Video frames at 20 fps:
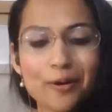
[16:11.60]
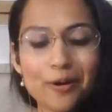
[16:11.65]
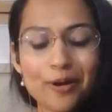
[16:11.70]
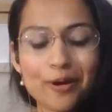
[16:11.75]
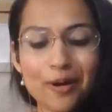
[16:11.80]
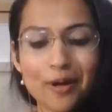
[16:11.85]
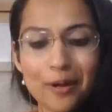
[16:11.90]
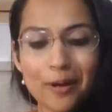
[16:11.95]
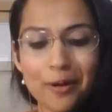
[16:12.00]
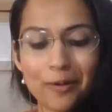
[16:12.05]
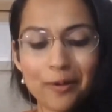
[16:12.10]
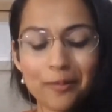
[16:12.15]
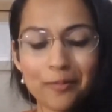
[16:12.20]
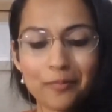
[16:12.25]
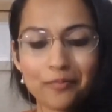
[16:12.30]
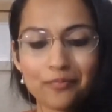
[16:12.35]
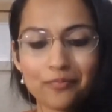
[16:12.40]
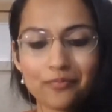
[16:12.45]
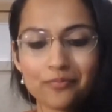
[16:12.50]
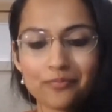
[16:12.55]

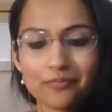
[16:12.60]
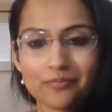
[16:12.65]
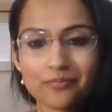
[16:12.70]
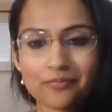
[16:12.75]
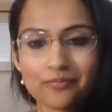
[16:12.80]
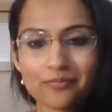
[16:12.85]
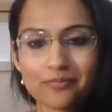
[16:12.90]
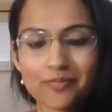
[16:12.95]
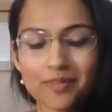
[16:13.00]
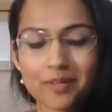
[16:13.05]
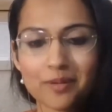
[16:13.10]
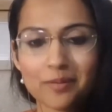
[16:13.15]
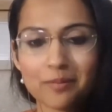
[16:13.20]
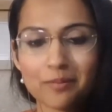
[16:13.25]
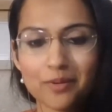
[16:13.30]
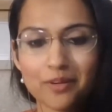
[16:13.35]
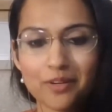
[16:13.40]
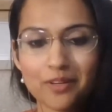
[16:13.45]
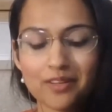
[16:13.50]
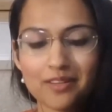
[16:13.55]
Um,
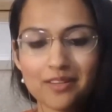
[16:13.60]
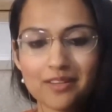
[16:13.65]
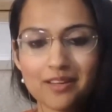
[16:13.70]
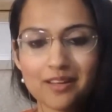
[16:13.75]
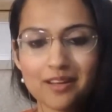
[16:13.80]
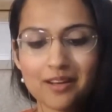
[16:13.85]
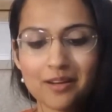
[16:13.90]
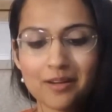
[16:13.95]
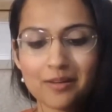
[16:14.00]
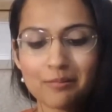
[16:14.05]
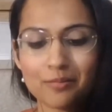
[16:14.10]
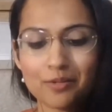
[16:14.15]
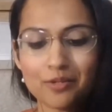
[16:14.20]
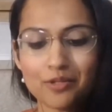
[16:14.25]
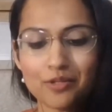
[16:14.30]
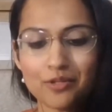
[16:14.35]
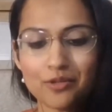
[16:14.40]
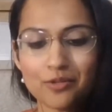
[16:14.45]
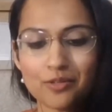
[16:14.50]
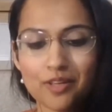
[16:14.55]
but
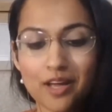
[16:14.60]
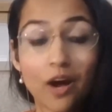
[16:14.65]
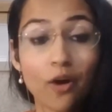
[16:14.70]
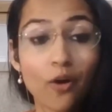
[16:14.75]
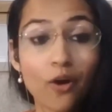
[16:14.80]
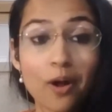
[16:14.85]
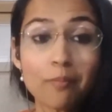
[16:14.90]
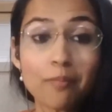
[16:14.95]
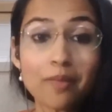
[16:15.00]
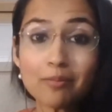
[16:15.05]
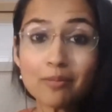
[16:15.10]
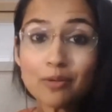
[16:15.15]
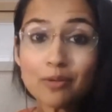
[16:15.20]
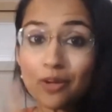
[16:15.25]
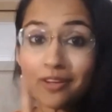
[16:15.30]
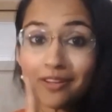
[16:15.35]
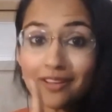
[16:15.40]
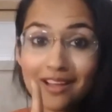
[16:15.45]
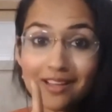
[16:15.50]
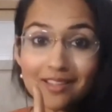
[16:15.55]
do that. Oh, and maybe
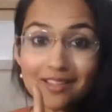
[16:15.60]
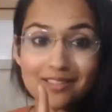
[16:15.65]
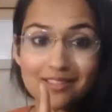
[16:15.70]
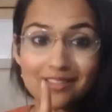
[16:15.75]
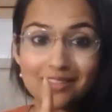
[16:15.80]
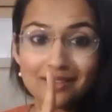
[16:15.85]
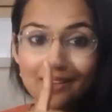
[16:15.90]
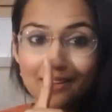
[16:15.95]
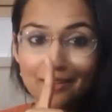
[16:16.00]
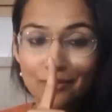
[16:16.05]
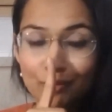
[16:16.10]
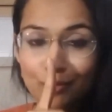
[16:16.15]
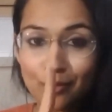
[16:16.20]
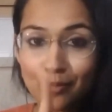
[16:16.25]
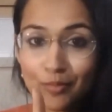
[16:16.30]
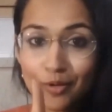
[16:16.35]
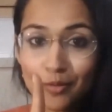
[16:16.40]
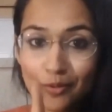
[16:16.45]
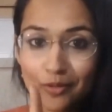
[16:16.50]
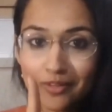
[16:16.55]
one last thing. I
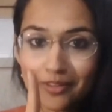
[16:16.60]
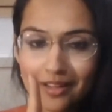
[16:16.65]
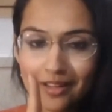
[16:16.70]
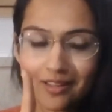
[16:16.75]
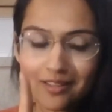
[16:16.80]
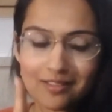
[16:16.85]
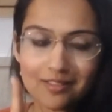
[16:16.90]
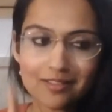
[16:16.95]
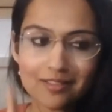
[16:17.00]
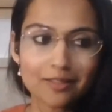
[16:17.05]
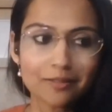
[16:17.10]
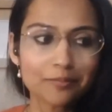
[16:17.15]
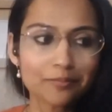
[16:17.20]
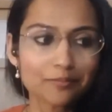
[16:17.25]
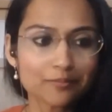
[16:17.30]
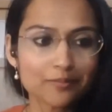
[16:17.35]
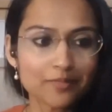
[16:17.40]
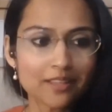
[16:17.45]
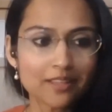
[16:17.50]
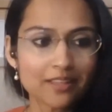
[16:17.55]
remember one last thing.
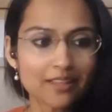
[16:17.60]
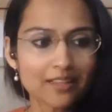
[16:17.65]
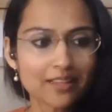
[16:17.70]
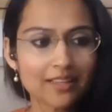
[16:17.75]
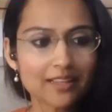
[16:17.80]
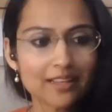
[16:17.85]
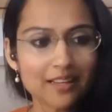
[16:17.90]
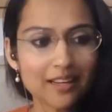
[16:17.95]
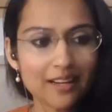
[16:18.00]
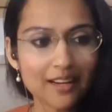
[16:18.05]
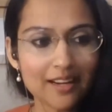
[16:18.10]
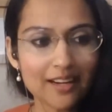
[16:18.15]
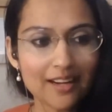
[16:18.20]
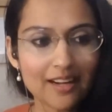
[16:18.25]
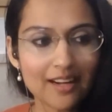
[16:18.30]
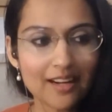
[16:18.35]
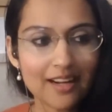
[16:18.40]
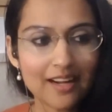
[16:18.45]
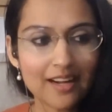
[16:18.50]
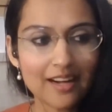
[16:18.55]

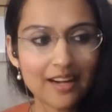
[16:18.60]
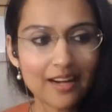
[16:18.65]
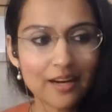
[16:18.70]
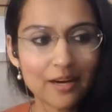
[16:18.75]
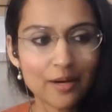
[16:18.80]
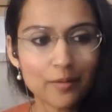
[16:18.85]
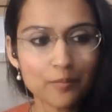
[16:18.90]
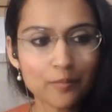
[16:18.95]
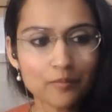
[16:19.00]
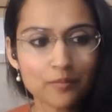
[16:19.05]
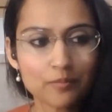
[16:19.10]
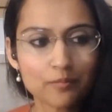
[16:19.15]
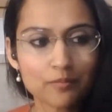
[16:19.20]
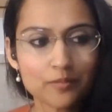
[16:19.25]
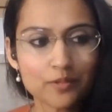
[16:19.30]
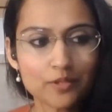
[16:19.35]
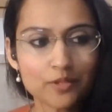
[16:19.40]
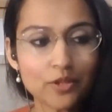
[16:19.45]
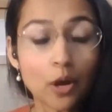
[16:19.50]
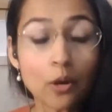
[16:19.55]

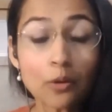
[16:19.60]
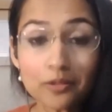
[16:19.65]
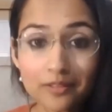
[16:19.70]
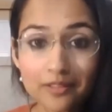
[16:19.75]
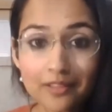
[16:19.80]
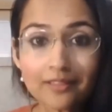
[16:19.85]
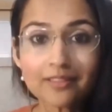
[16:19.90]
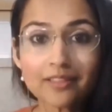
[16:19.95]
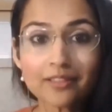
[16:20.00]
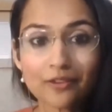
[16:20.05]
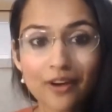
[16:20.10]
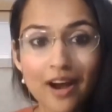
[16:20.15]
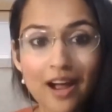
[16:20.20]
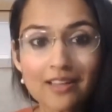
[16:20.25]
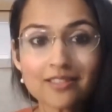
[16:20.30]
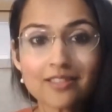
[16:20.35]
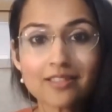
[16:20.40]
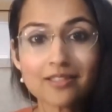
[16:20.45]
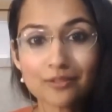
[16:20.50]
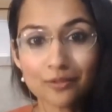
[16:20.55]
Don't think the
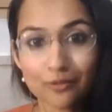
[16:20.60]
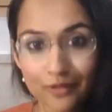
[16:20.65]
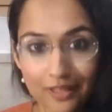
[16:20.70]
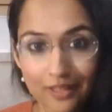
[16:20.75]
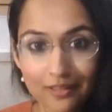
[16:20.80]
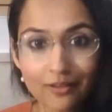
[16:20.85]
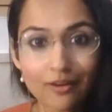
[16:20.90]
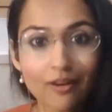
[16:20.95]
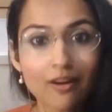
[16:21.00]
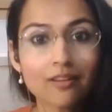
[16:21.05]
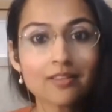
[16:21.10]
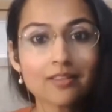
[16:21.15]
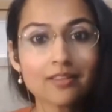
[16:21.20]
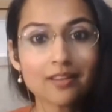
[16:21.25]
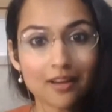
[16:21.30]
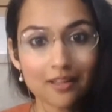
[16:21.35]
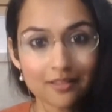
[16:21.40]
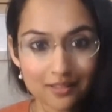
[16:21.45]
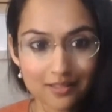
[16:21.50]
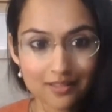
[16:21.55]
grass is greener on the
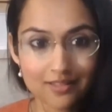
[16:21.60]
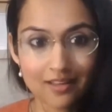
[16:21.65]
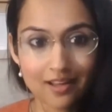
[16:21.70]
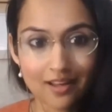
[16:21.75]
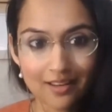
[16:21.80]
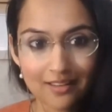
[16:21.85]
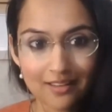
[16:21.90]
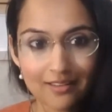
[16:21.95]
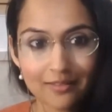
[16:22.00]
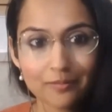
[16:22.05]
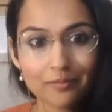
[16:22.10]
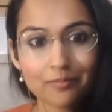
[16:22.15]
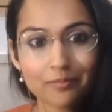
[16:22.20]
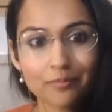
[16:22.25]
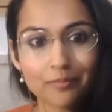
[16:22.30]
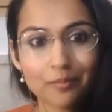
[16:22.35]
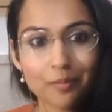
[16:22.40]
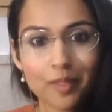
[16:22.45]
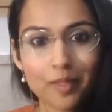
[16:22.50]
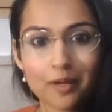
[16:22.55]
other side,
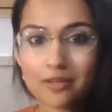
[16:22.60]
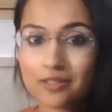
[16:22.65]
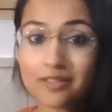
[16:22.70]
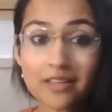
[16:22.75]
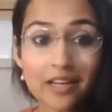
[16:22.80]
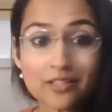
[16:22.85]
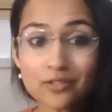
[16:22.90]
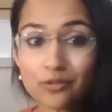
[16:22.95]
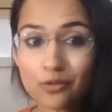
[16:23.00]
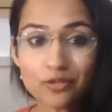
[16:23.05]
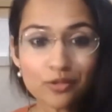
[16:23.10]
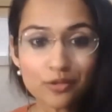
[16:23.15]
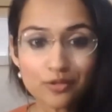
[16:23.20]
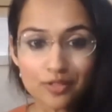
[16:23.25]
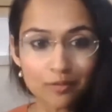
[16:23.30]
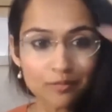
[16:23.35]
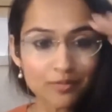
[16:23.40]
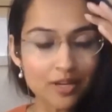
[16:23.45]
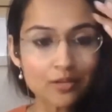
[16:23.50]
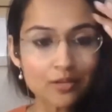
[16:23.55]
because that's also
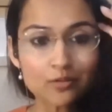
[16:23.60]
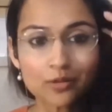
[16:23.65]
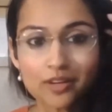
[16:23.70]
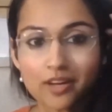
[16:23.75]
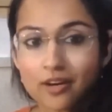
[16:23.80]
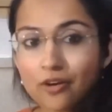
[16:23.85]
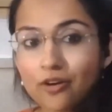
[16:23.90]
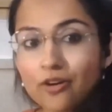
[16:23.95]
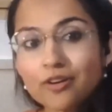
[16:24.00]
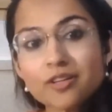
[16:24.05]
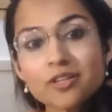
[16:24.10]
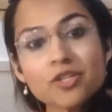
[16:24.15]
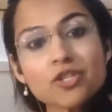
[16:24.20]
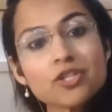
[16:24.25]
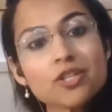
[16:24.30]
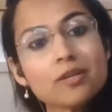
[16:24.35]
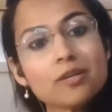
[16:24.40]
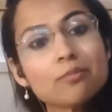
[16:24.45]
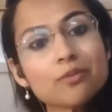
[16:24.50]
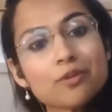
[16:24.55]
sometimes what I heard in
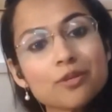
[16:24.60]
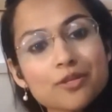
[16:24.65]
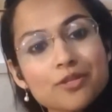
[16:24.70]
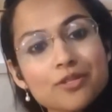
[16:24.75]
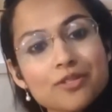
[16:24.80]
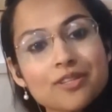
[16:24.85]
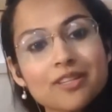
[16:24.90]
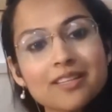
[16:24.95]
Shapers.